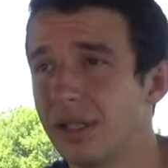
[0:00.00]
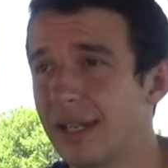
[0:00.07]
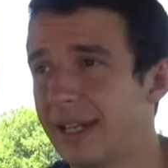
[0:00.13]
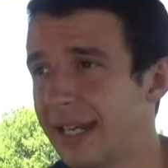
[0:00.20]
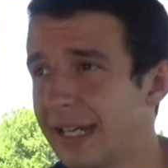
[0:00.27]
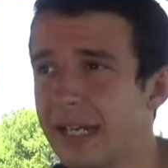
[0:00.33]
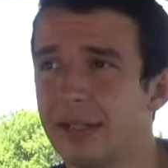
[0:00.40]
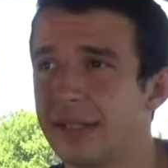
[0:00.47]

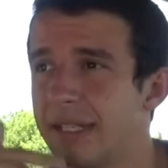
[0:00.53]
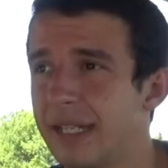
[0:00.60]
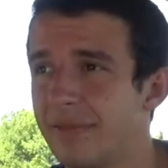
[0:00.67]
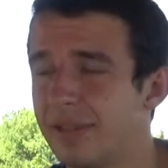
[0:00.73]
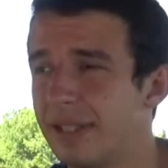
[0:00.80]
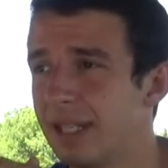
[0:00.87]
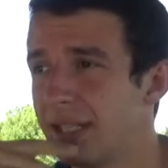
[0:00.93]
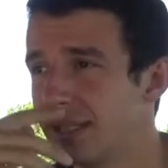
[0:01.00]
and get out the
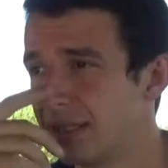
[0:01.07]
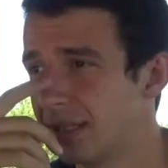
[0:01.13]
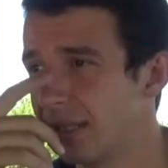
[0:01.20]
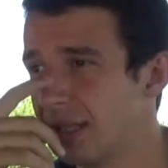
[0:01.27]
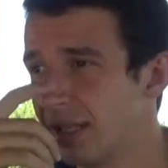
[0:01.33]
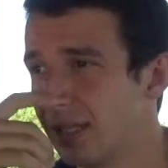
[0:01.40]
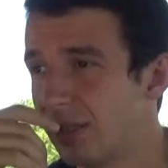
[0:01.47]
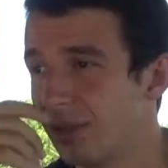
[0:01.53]
evenness,
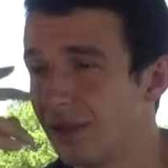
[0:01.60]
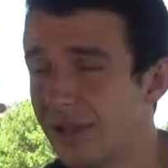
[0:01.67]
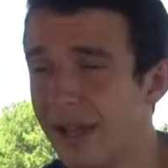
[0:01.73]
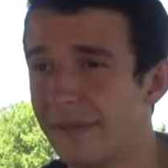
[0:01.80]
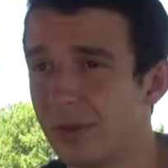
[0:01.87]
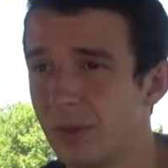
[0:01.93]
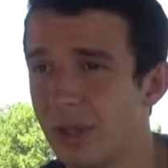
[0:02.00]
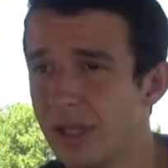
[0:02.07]
you're
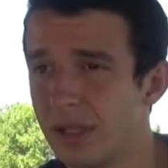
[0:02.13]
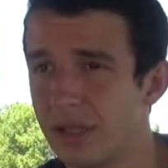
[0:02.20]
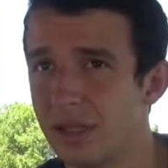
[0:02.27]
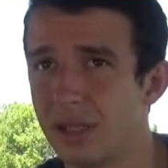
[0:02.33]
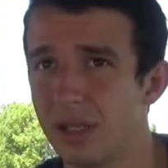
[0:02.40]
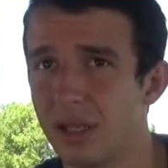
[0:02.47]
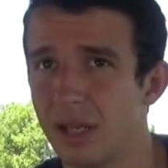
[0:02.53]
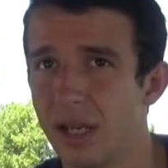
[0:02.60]
left
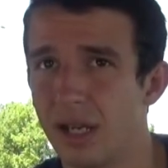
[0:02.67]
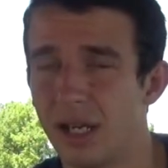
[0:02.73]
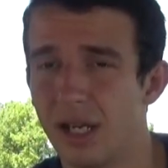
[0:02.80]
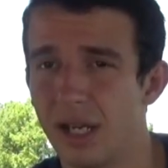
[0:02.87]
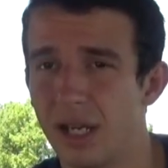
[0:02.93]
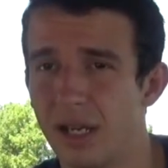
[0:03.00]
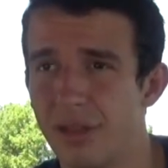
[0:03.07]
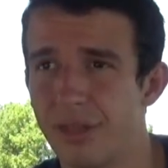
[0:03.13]
with
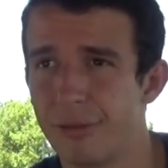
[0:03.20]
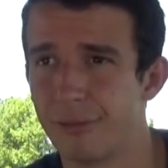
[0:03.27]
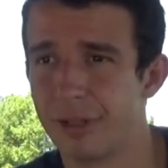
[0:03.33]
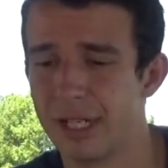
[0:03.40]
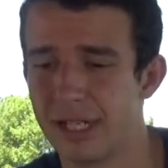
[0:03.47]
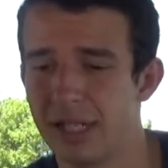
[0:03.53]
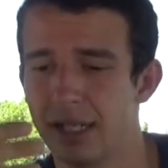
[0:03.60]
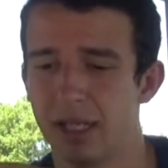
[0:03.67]
uh,
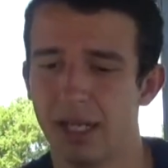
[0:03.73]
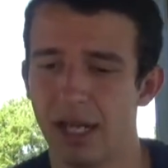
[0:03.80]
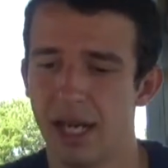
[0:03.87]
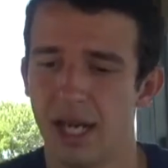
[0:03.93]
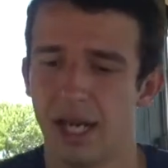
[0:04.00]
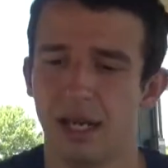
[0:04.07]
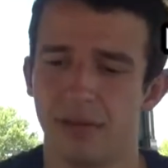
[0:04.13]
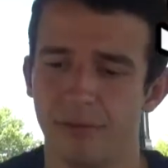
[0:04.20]
3
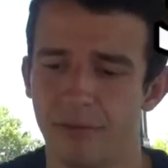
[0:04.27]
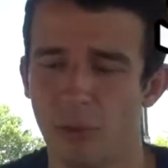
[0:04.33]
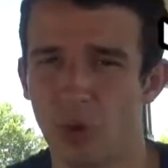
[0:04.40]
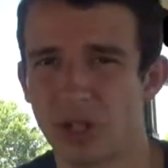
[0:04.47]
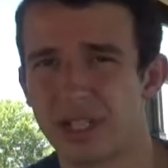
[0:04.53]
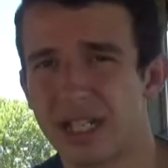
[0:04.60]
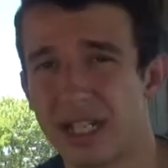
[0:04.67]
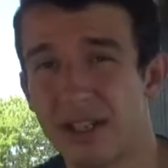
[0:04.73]
and
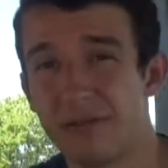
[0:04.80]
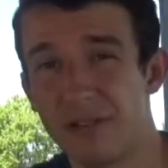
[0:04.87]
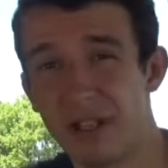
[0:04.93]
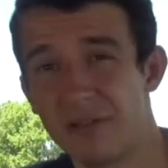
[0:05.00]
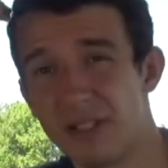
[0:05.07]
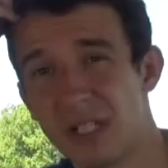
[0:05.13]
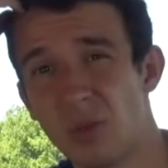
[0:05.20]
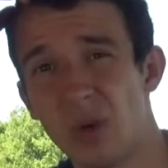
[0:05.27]

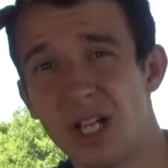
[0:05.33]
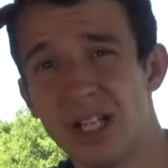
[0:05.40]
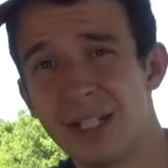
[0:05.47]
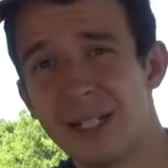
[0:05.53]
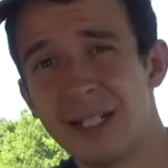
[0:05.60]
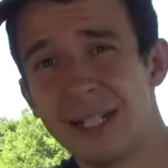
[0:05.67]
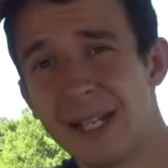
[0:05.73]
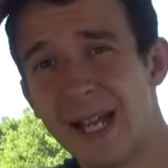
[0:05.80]

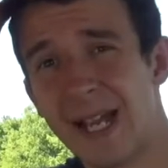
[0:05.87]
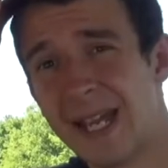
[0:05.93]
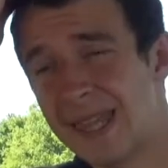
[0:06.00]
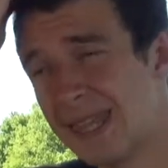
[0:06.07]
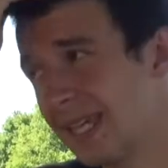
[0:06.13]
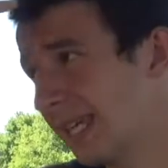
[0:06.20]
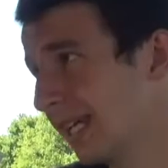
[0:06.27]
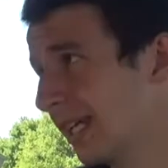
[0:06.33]
1451, I
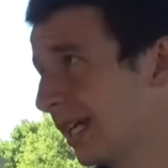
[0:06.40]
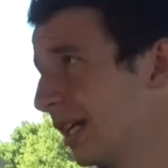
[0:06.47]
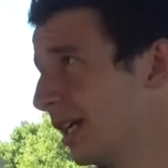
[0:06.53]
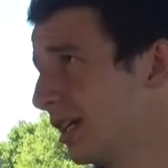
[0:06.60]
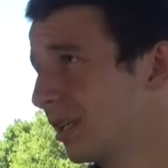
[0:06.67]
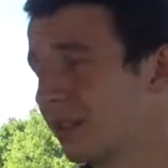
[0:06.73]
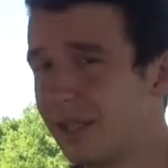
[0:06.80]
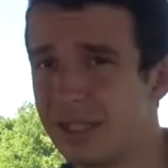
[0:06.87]
think.
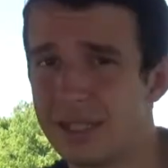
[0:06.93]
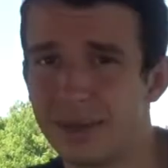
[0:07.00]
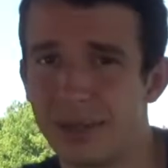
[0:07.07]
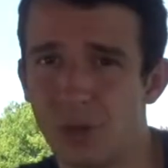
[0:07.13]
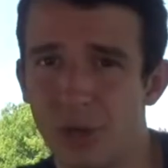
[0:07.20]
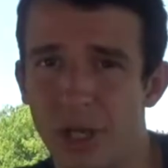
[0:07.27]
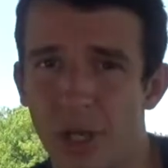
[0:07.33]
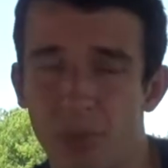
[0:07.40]
So this is a
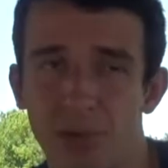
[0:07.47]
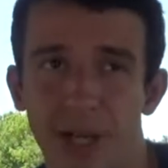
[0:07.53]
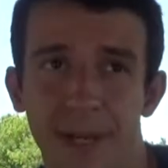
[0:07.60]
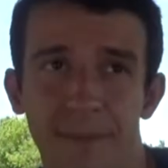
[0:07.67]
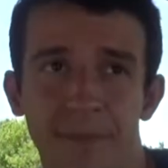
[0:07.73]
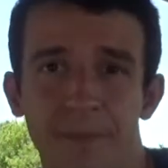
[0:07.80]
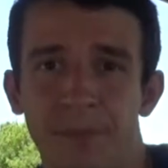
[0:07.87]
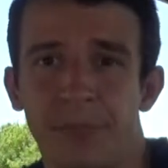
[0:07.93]
trio
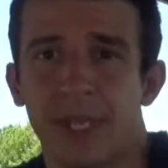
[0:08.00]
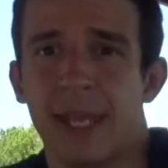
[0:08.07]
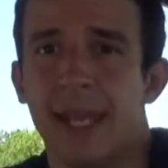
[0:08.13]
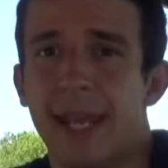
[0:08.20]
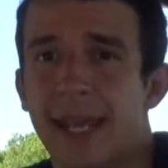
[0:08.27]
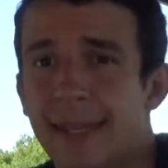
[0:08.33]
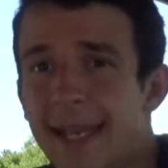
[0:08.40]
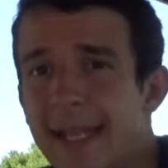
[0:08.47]
prime
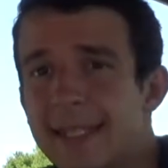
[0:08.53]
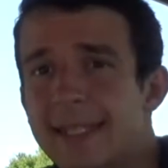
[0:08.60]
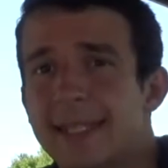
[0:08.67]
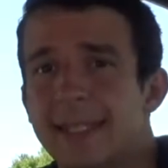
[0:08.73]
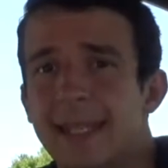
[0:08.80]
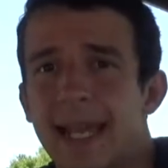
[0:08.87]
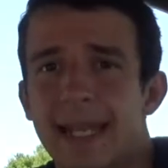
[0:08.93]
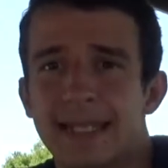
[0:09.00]
and that's
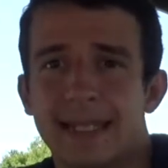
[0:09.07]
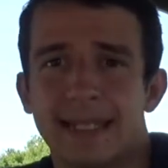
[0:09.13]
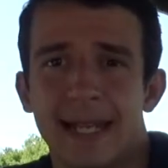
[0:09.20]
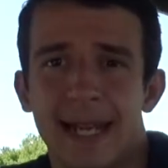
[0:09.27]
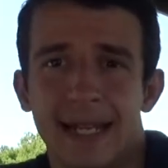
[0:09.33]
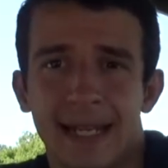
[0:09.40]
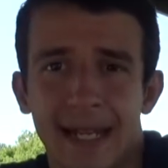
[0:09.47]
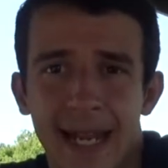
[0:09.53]
that's
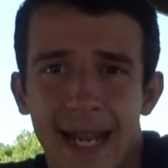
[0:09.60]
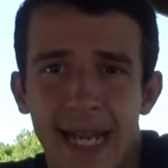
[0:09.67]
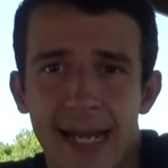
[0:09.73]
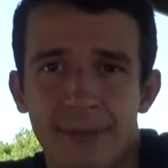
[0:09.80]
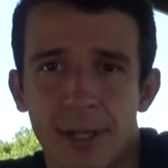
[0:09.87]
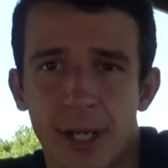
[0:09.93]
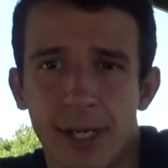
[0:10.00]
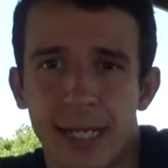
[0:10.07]
exciting. And
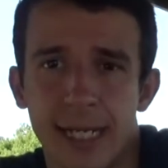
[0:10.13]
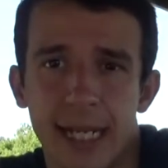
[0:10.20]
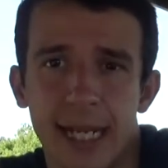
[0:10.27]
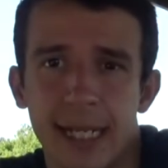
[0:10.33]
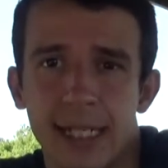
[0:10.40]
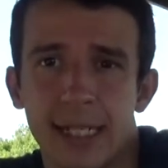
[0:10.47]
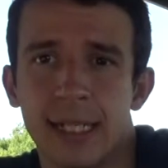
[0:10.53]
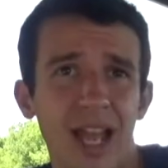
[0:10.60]
I'm dark
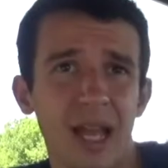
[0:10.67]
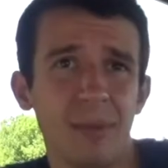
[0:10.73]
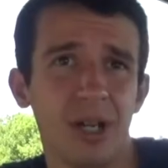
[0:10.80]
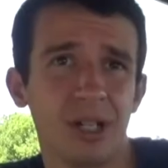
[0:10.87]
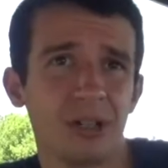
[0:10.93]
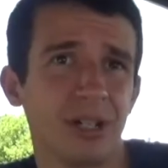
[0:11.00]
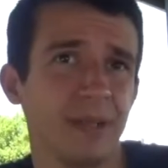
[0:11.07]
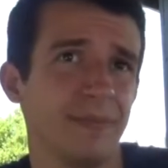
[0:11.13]
again. I'm
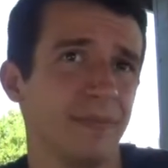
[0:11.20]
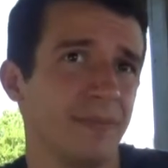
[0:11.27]
hungry.